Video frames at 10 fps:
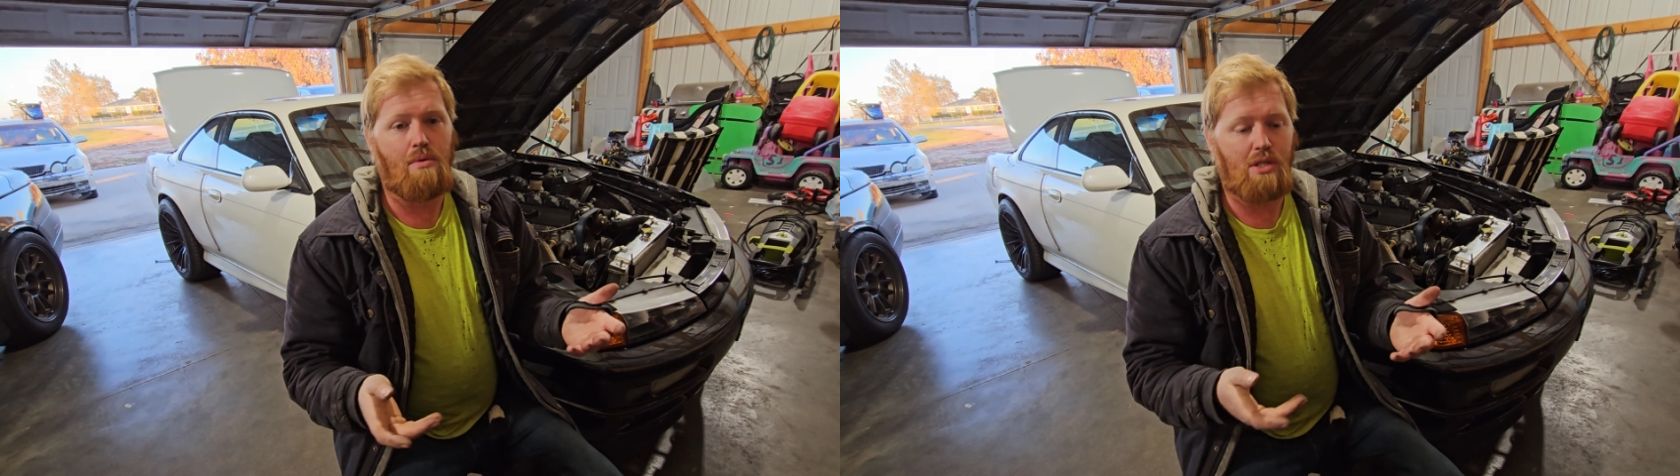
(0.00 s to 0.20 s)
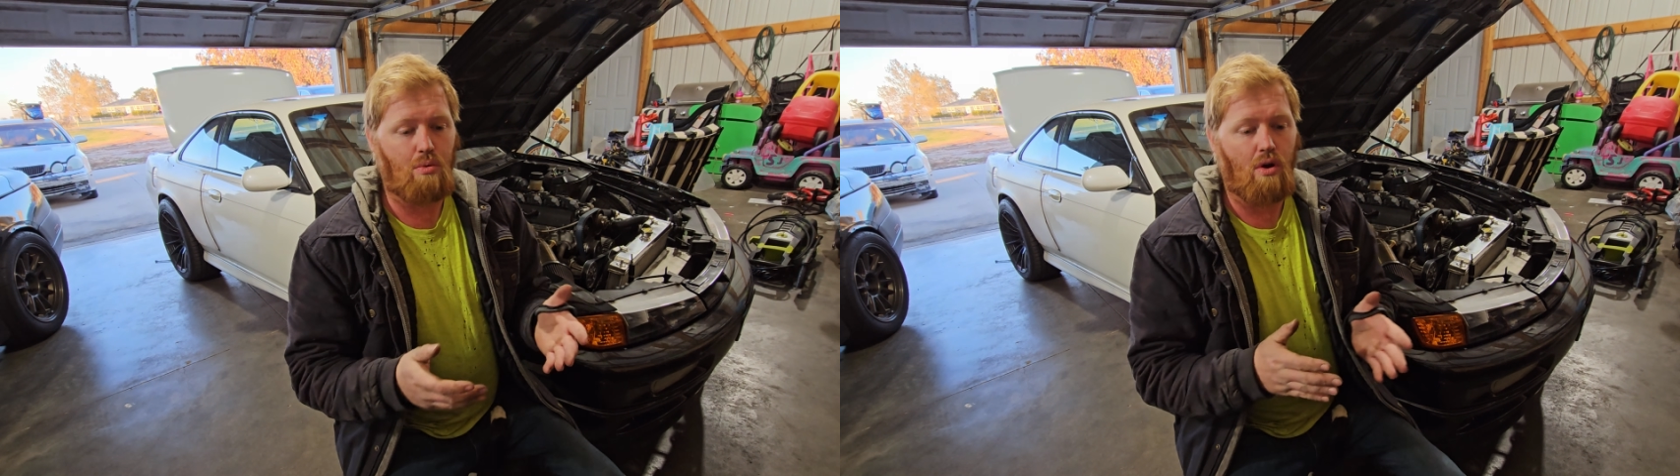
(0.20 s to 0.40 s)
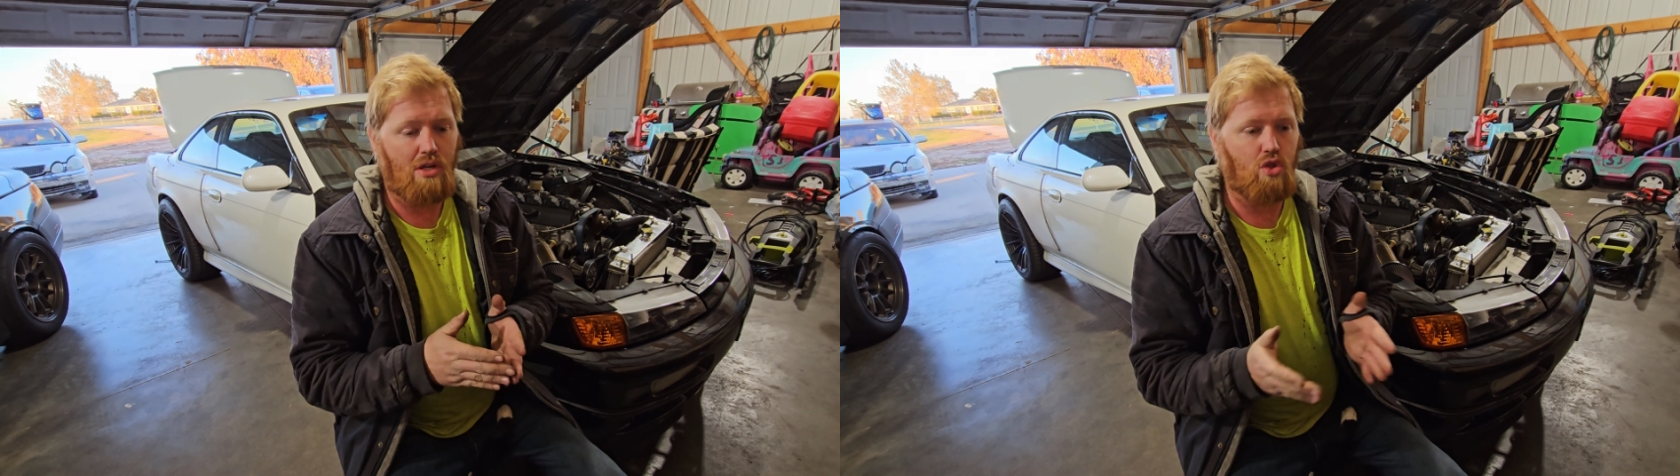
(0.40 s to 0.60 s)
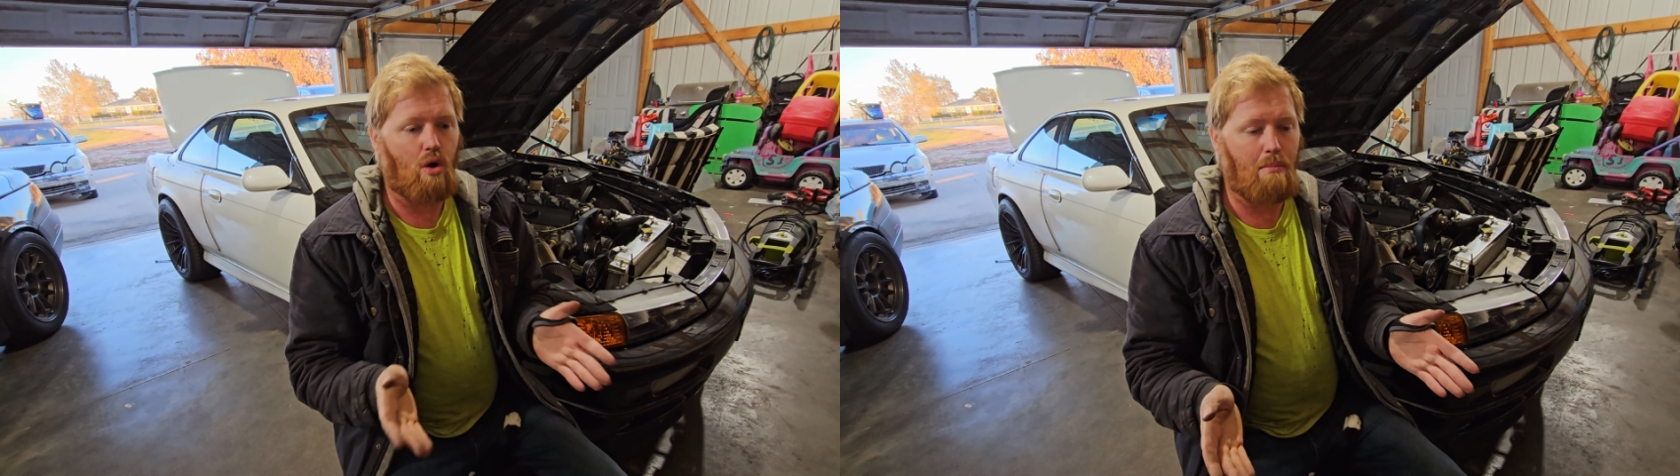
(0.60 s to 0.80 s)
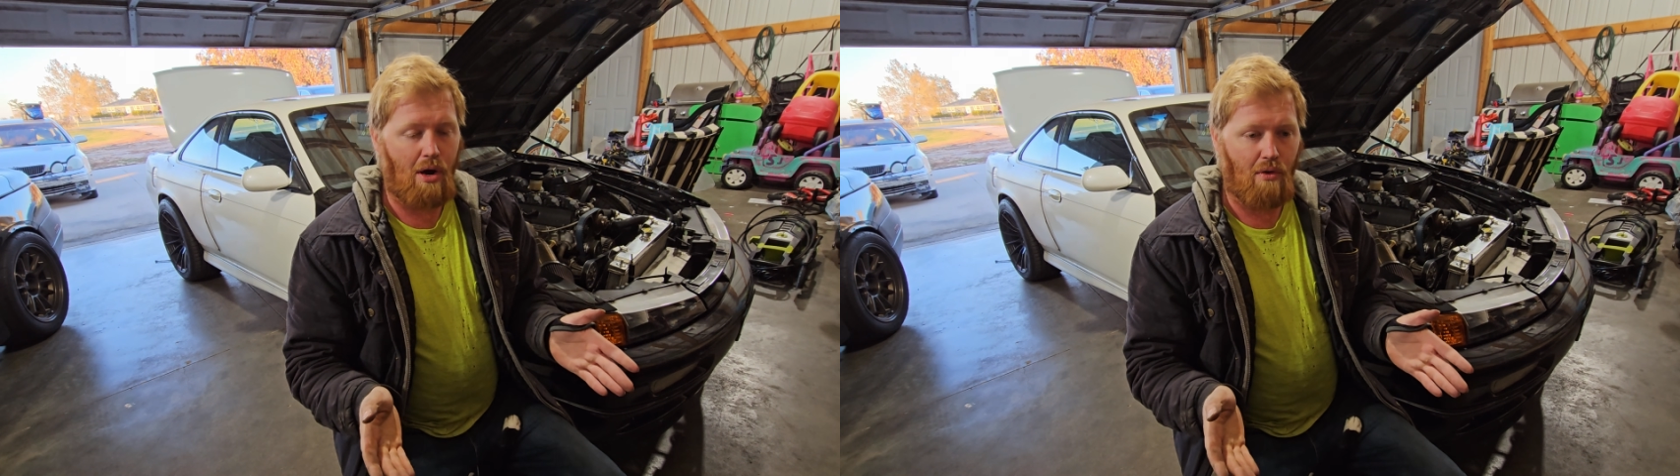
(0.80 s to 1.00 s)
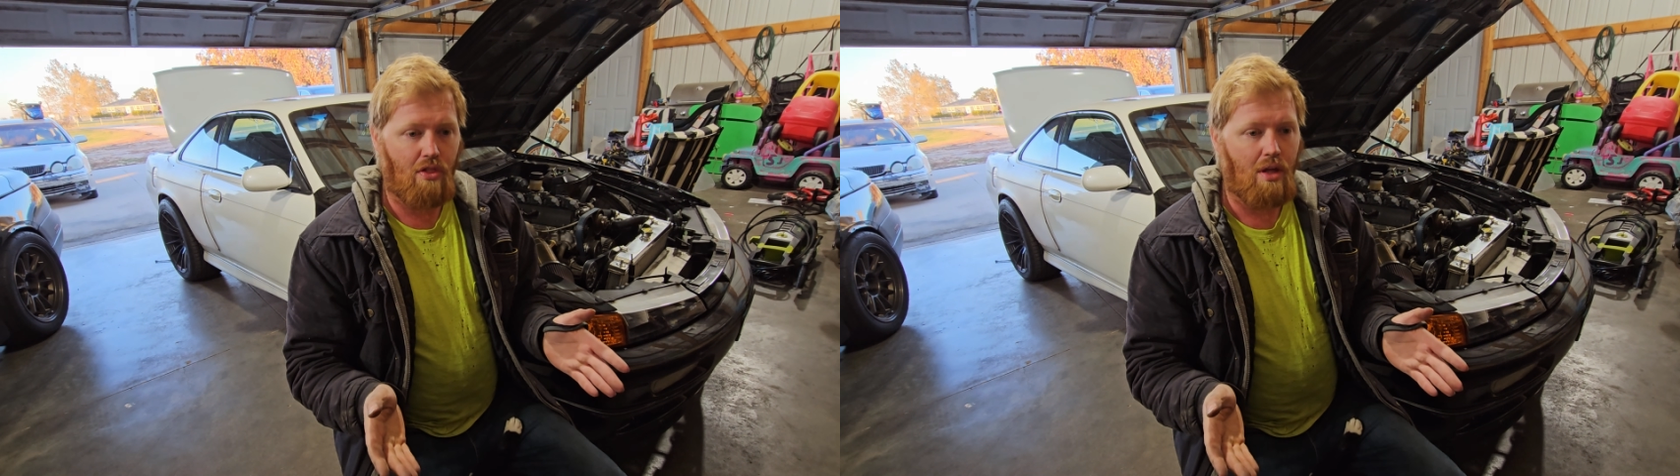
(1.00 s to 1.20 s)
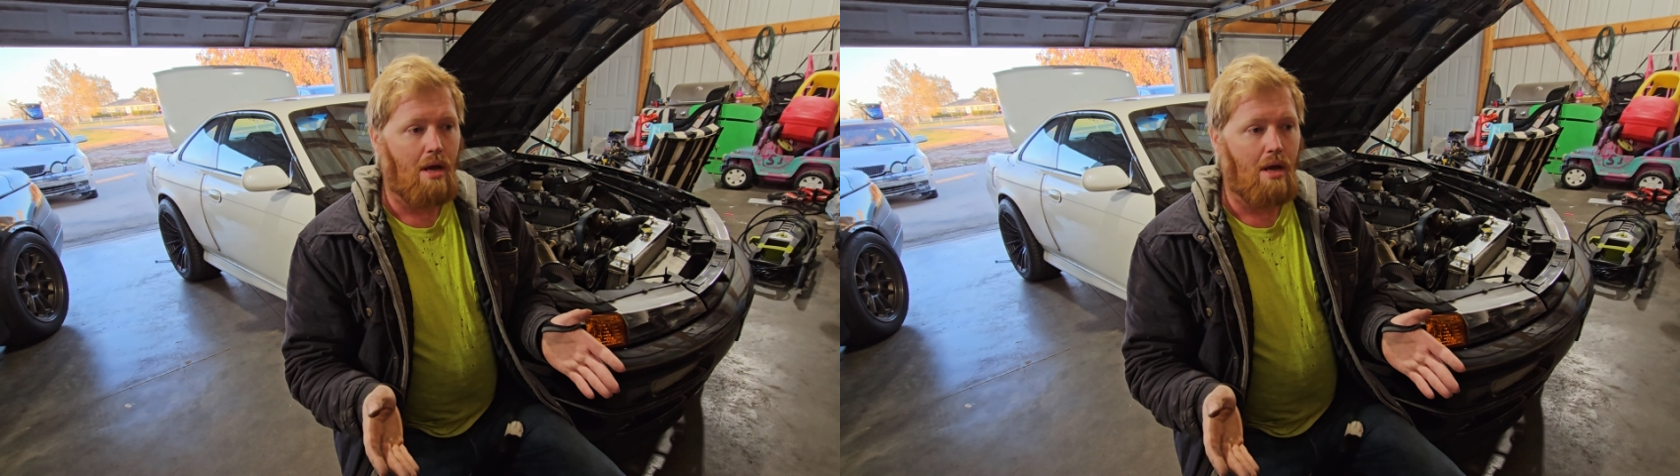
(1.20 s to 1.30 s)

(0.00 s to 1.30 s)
which will control both.